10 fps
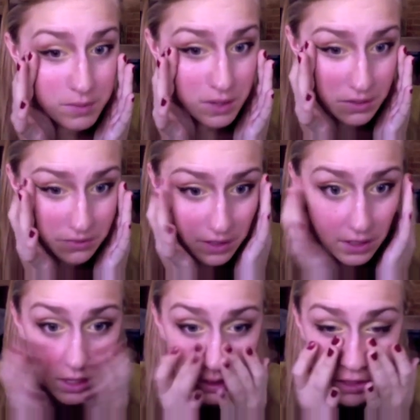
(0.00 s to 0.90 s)
off any
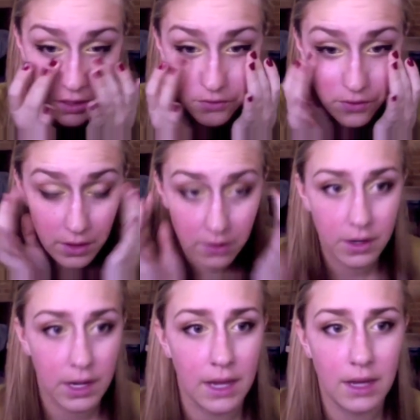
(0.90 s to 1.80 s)
eyeshadow fallout I
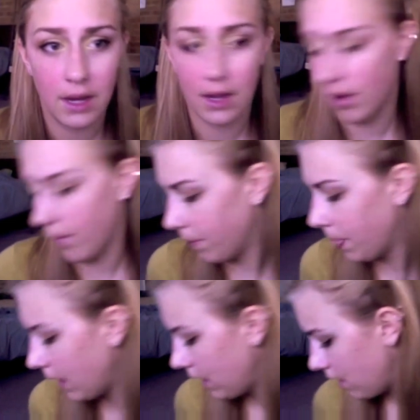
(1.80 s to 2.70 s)
had.
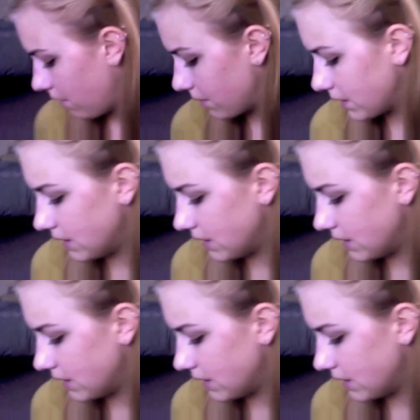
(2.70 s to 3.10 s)
Because I